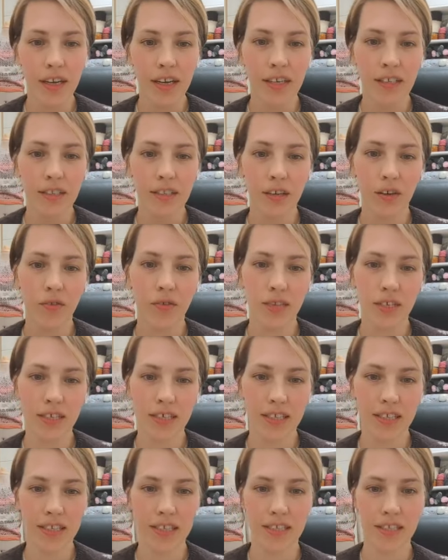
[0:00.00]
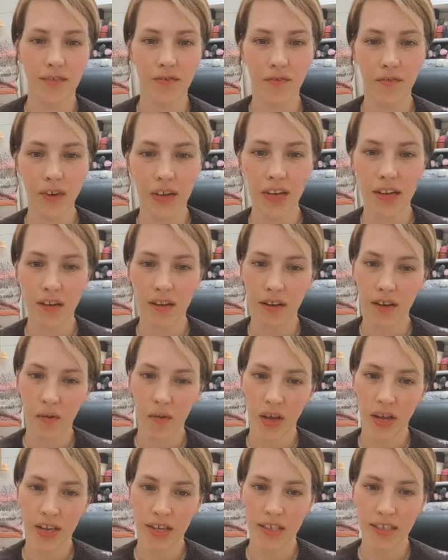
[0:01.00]
So this is the fingering
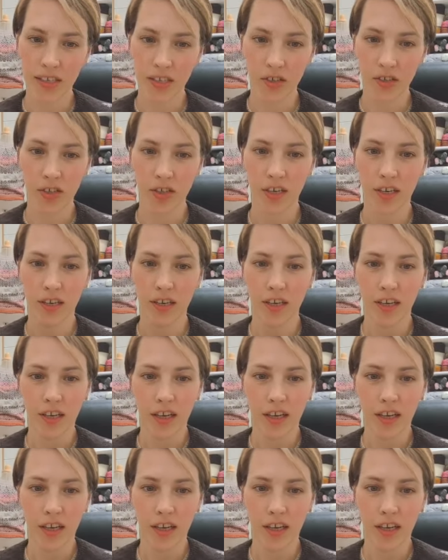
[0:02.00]
weight edition.